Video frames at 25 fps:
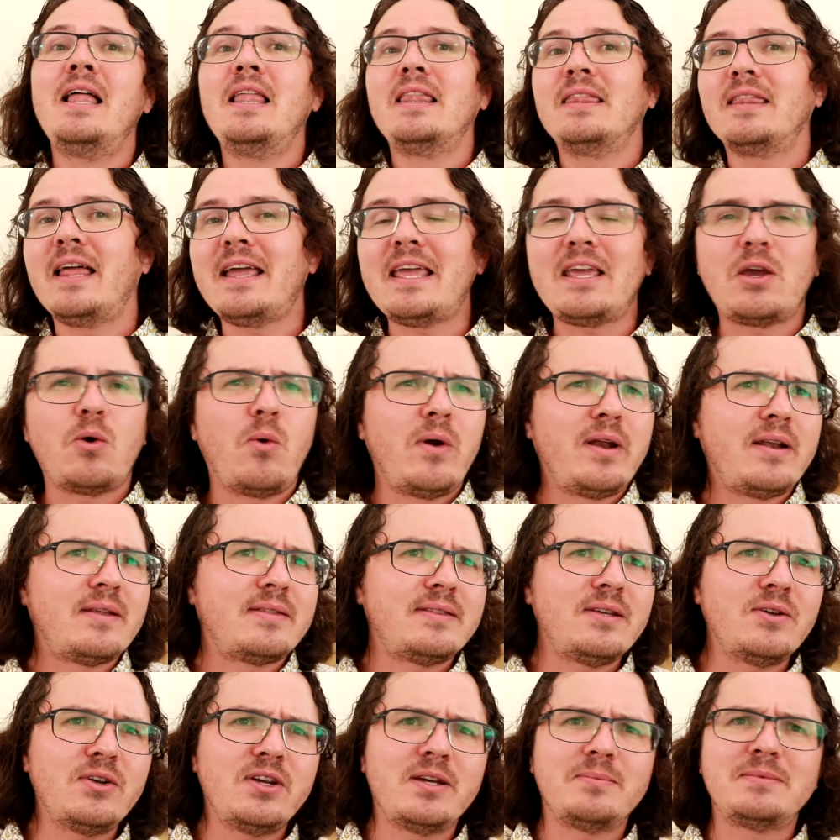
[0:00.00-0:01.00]
Litecoin,
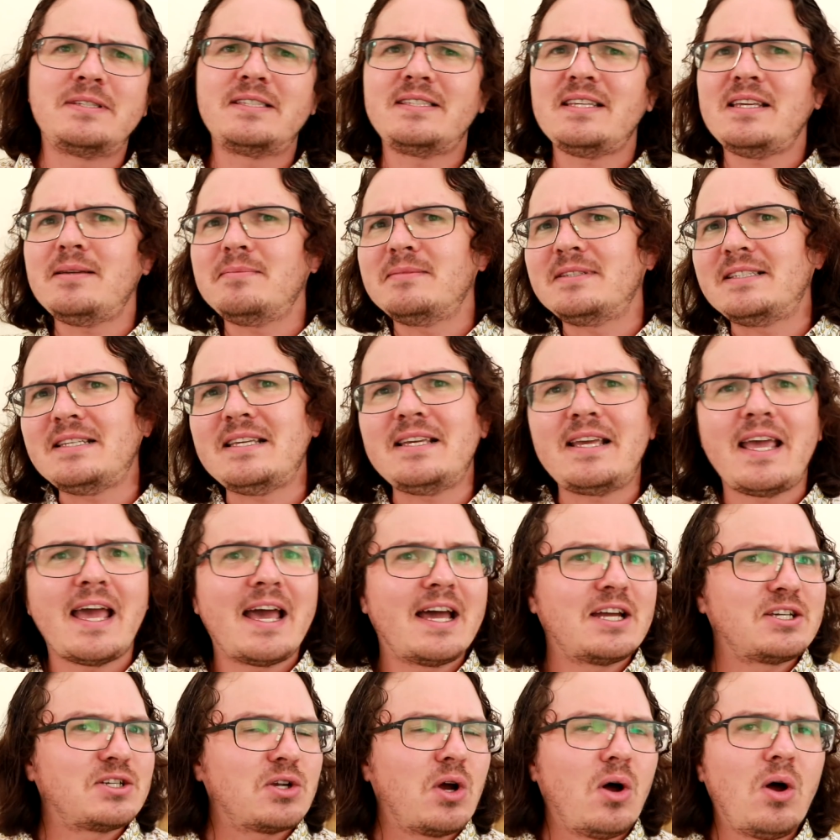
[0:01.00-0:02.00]
Ethereum, Steem,
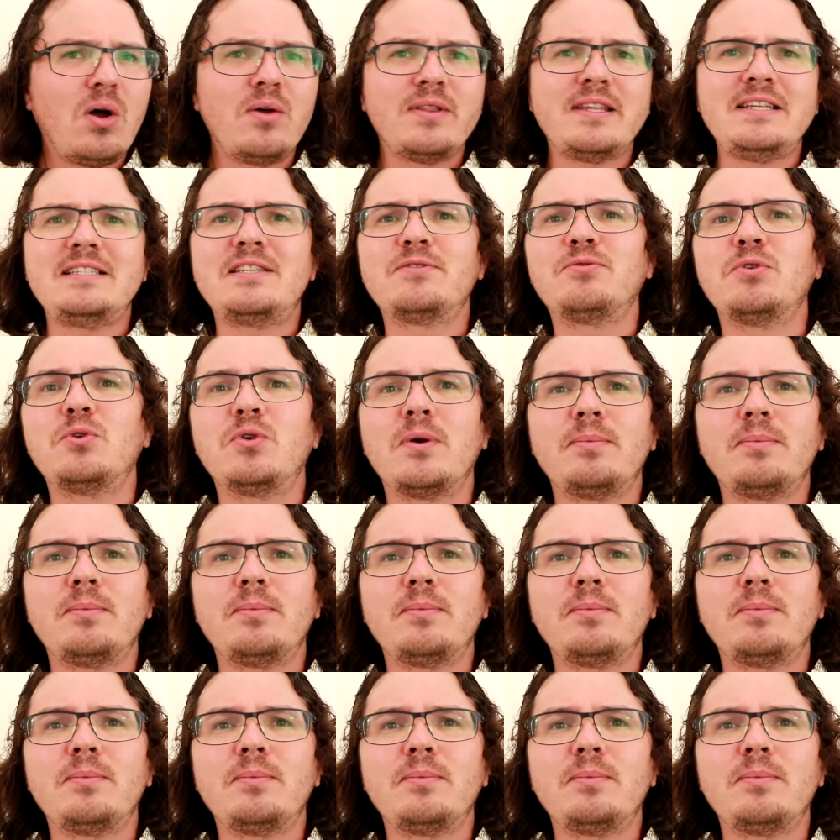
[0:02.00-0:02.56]
Zcash, all these different